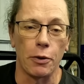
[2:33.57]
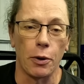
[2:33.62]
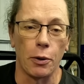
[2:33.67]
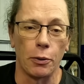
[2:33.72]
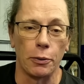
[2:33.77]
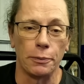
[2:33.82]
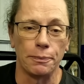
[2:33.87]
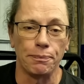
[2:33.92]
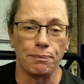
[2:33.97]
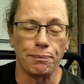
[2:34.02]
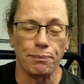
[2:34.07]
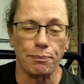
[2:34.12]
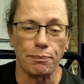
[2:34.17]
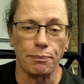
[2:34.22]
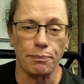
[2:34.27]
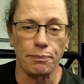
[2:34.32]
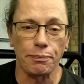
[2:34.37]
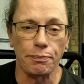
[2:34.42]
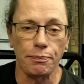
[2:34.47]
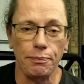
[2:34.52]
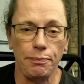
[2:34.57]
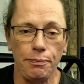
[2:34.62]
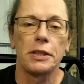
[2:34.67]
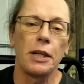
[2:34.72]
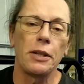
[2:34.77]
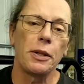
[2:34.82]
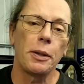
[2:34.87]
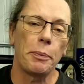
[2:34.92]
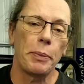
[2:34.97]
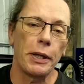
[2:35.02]
wrong.
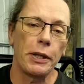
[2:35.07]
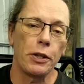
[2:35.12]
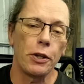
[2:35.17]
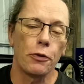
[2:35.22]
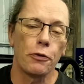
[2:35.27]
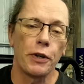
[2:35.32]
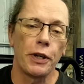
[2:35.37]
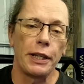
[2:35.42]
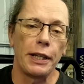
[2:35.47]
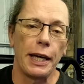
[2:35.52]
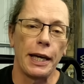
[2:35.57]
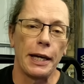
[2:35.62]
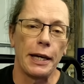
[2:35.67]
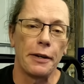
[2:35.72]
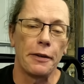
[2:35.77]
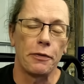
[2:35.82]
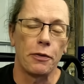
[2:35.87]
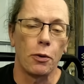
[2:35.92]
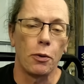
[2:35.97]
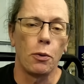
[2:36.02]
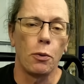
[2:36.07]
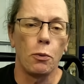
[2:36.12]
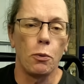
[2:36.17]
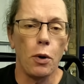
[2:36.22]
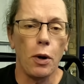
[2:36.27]
So the bit you're really here for,